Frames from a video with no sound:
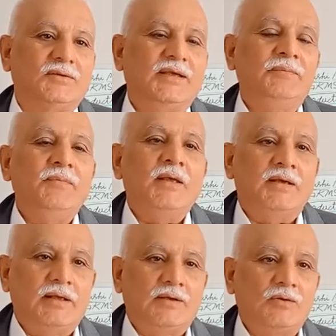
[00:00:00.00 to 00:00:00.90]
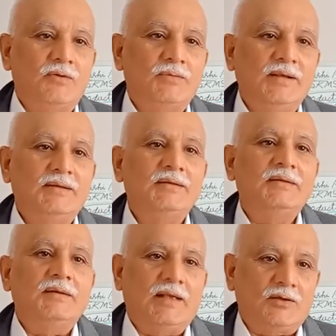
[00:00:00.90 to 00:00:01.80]

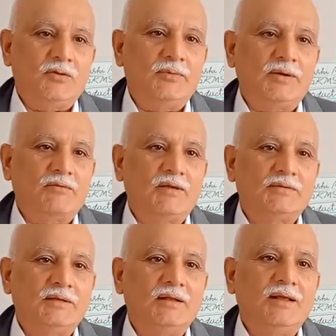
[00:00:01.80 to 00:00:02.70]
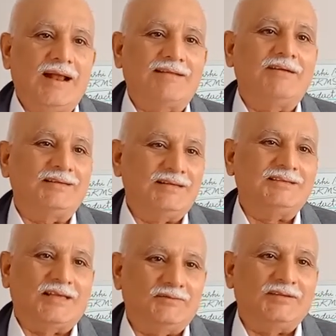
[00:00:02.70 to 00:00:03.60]
Agrometeorological Advisory
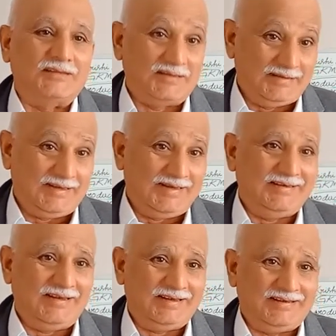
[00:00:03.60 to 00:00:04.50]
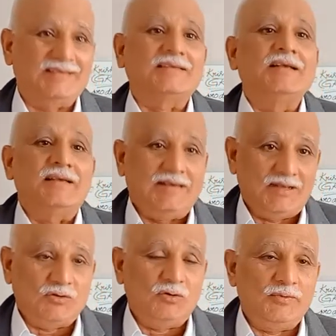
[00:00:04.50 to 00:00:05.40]
Service, yes,
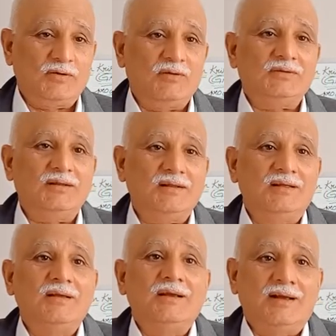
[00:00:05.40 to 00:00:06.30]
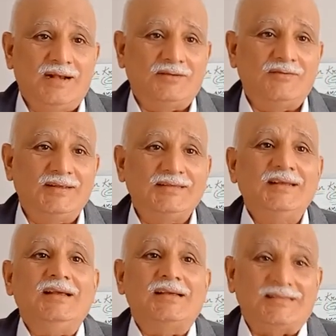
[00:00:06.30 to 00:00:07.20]
Agrometeorological
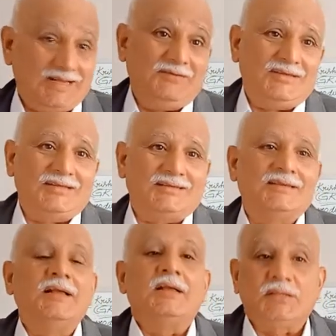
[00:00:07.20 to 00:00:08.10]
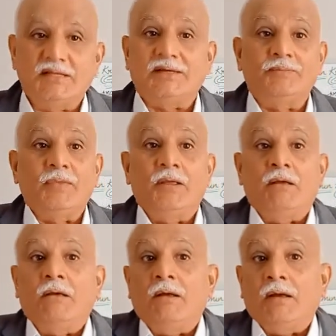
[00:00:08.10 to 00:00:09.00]
Advisory Services. See,
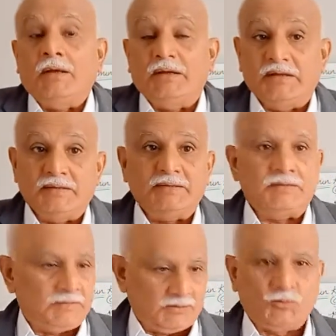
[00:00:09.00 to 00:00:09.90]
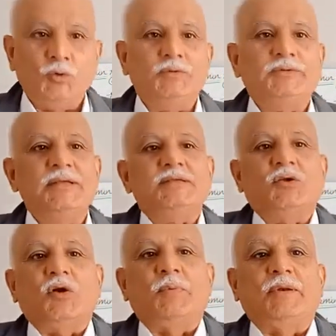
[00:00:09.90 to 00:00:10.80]
it is two things
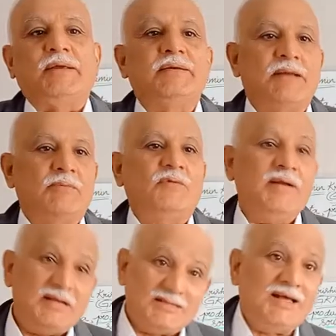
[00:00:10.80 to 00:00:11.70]
coupling. Number one is